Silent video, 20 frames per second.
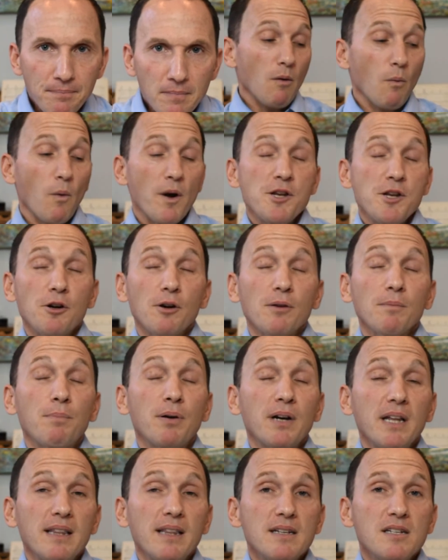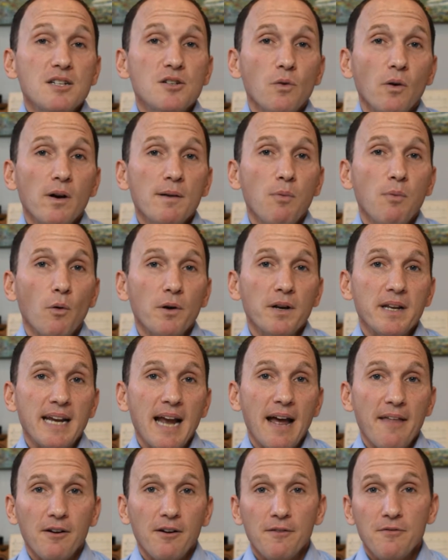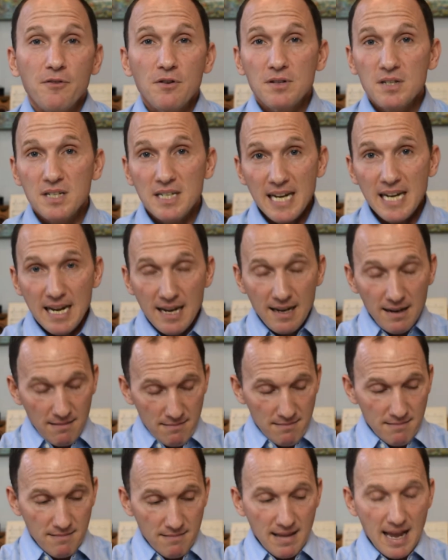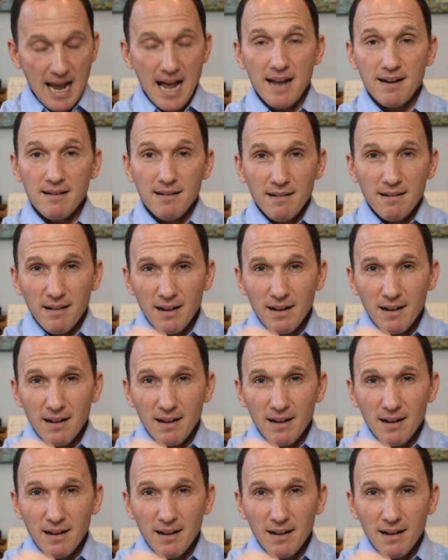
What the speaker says: When you're putting the storyboard together, if you see that,